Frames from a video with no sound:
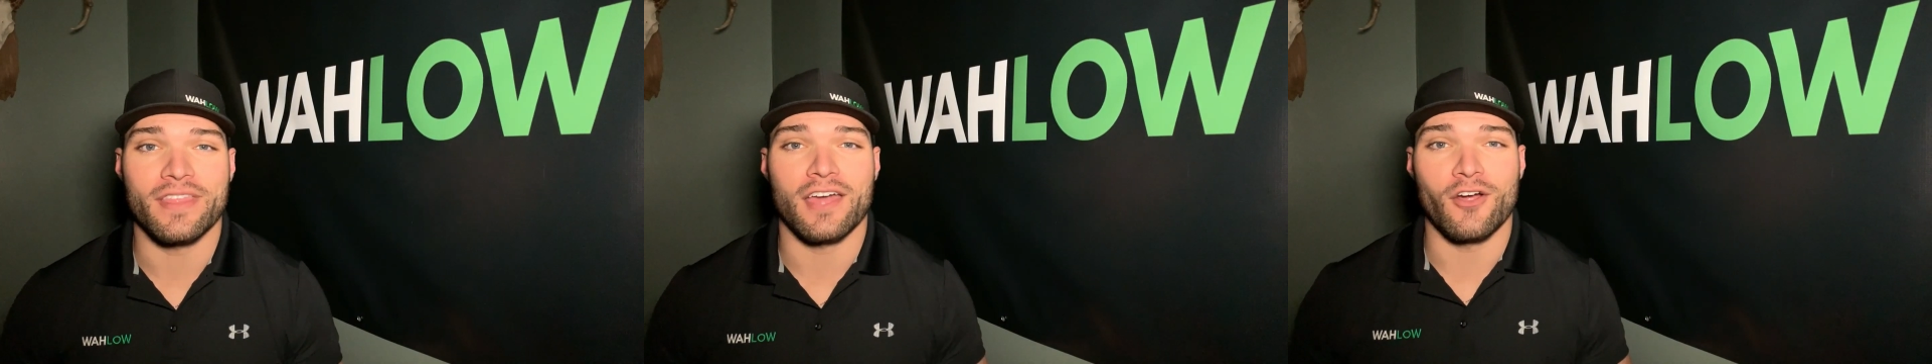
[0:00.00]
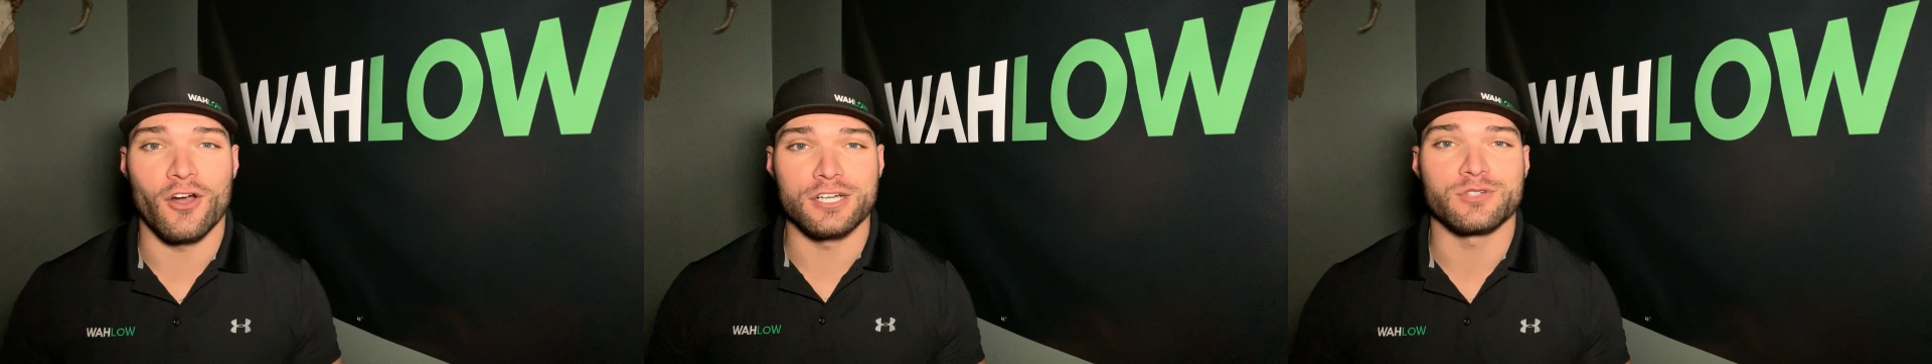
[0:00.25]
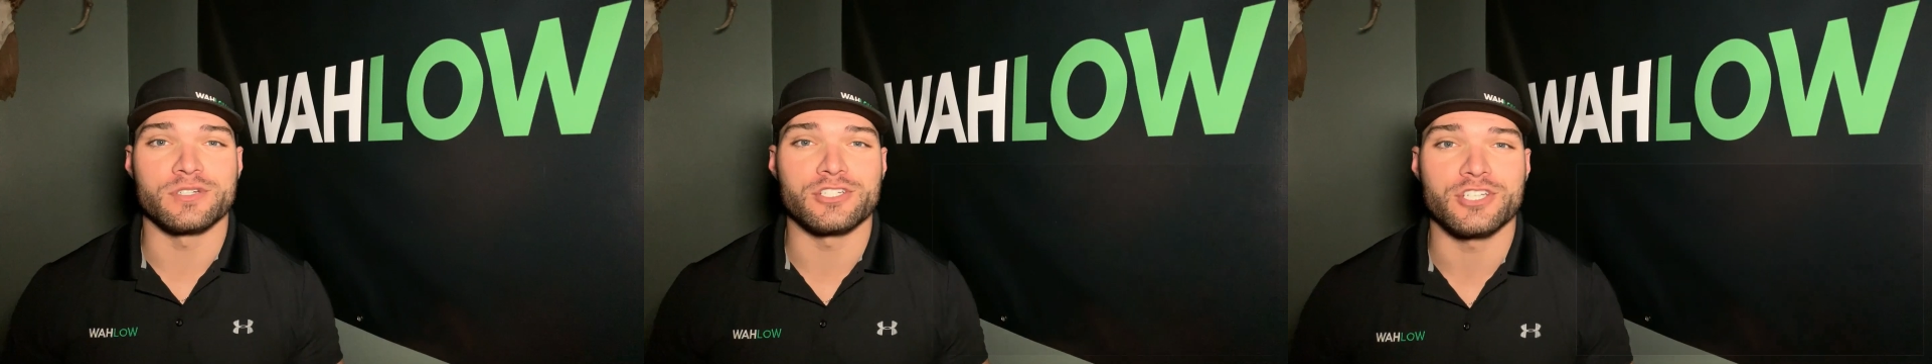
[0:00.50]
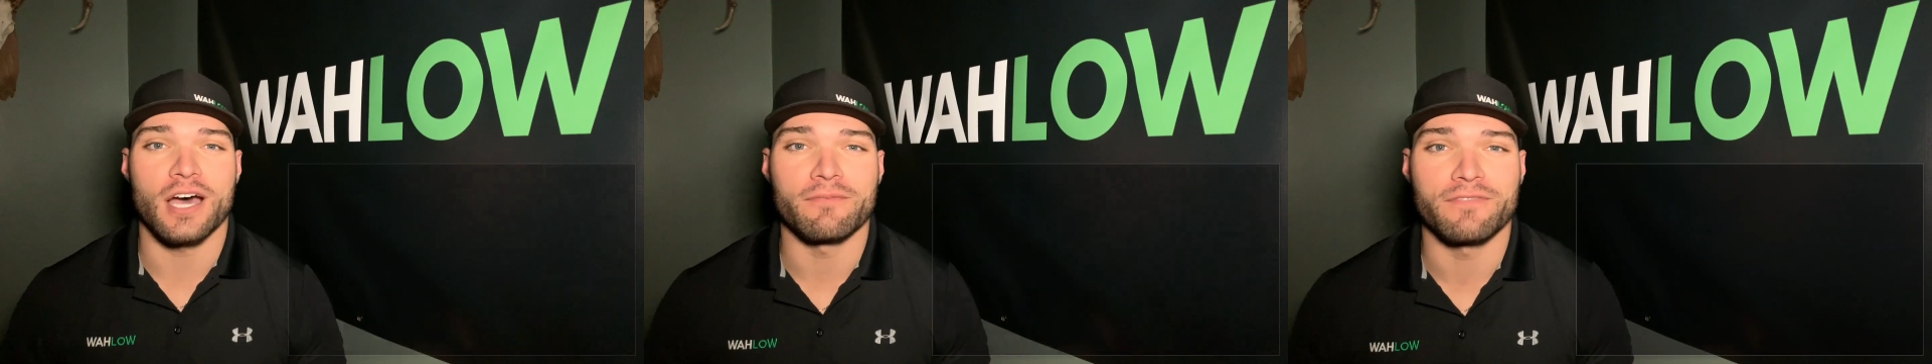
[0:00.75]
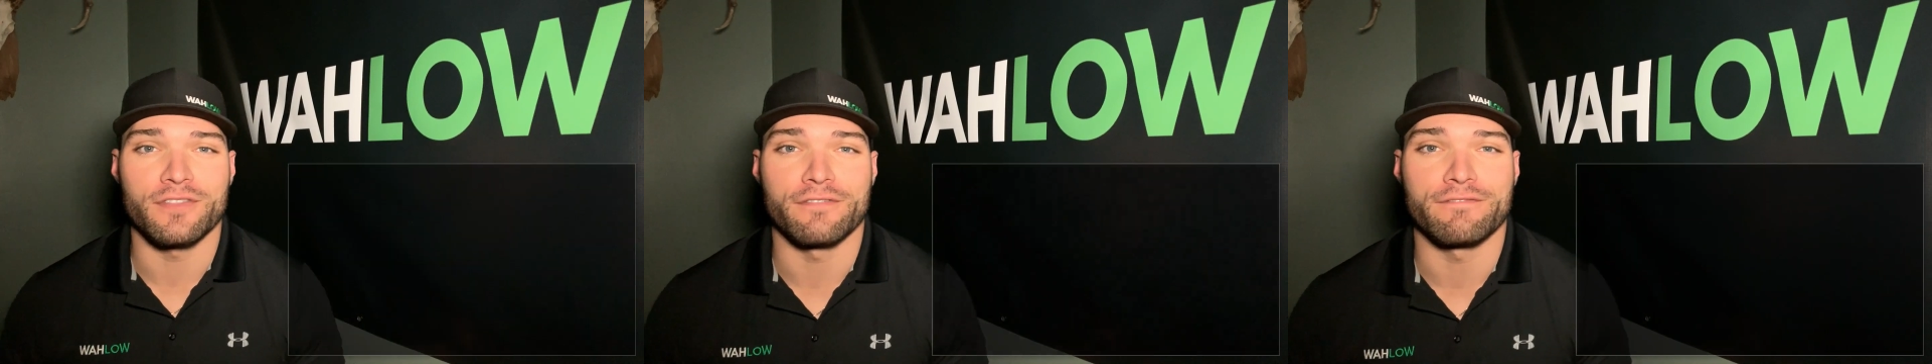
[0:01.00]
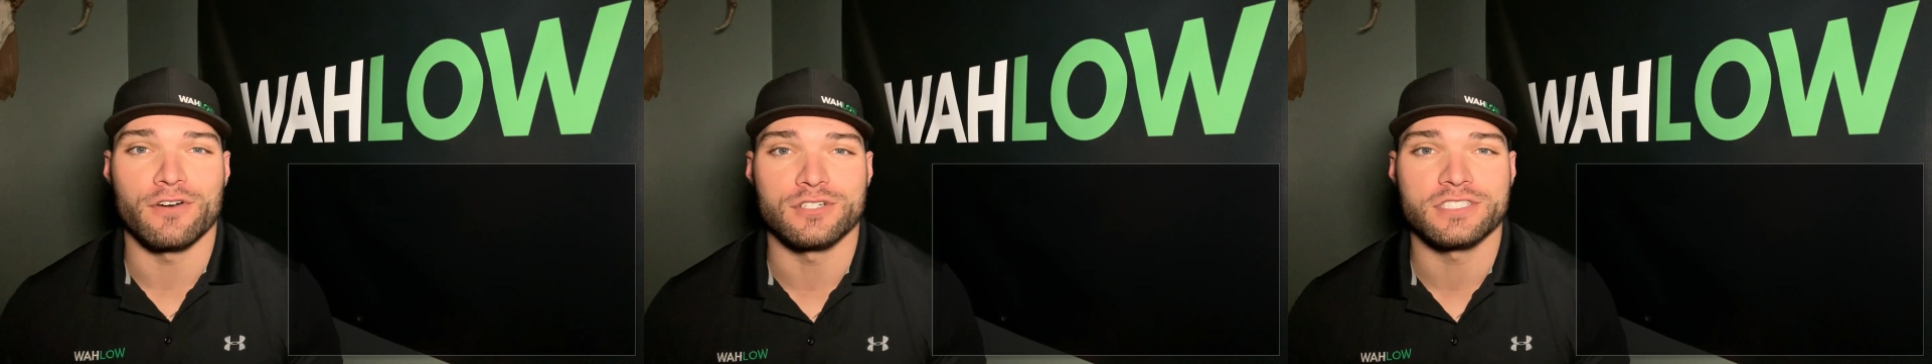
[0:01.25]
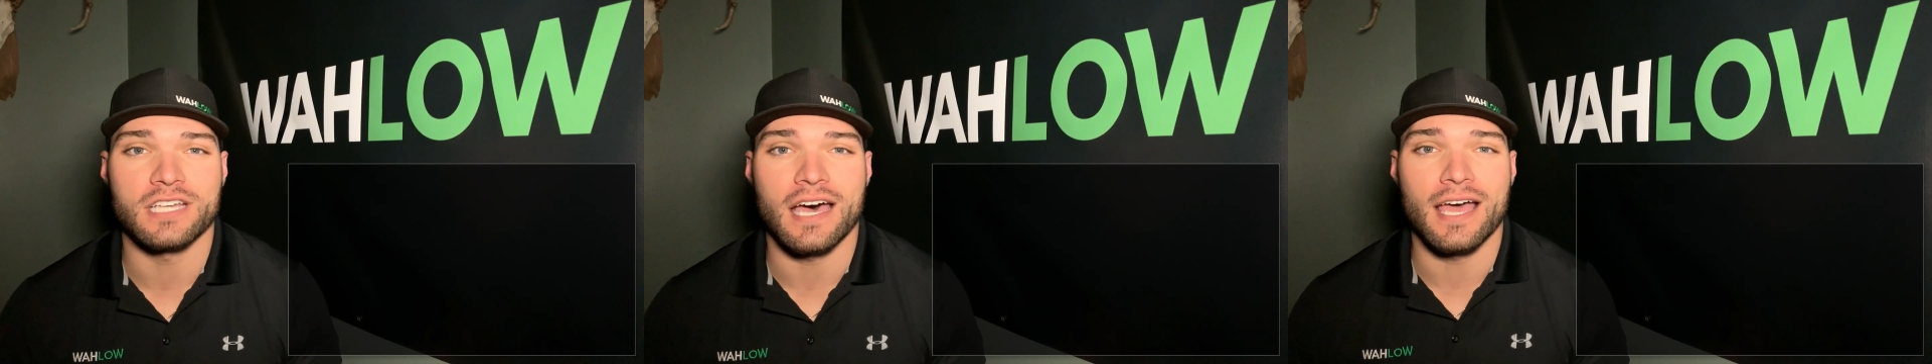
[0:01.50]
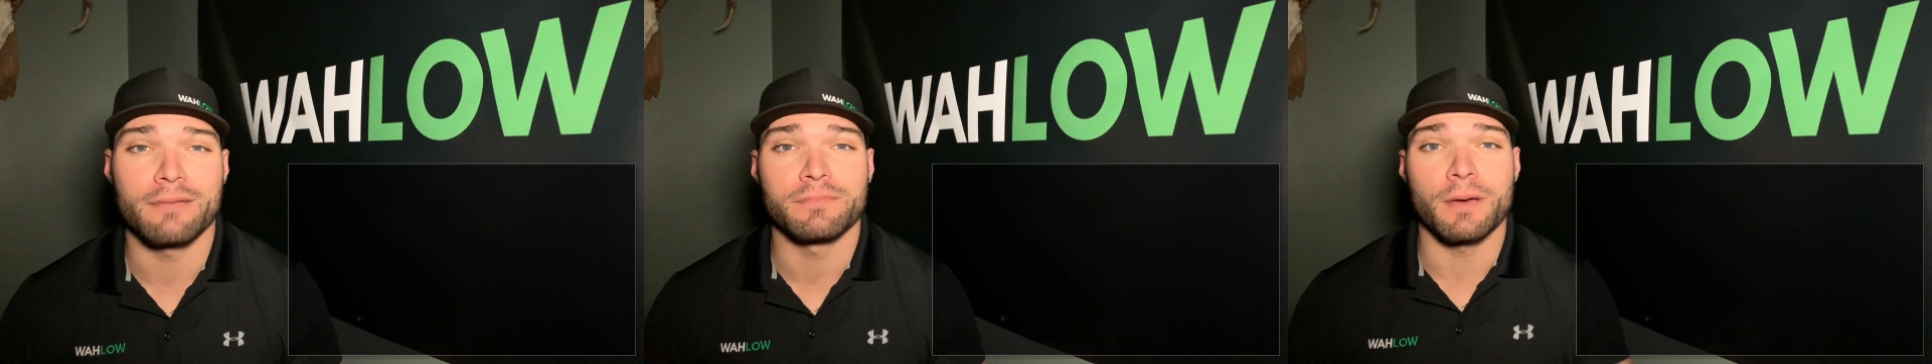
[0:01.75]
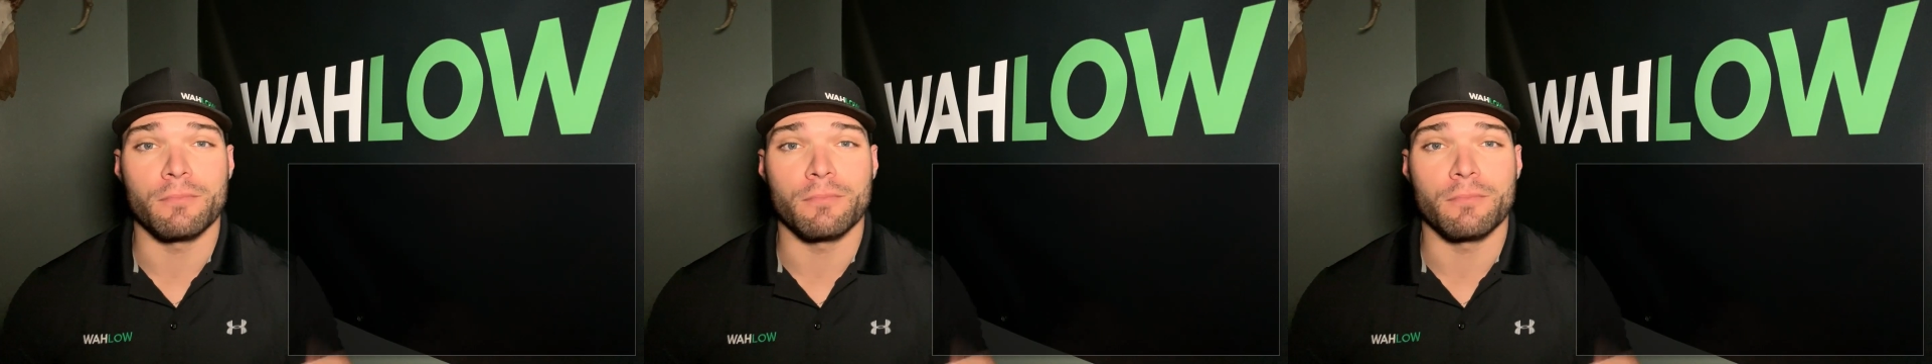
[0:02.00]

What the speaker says: that archery shop for the first time.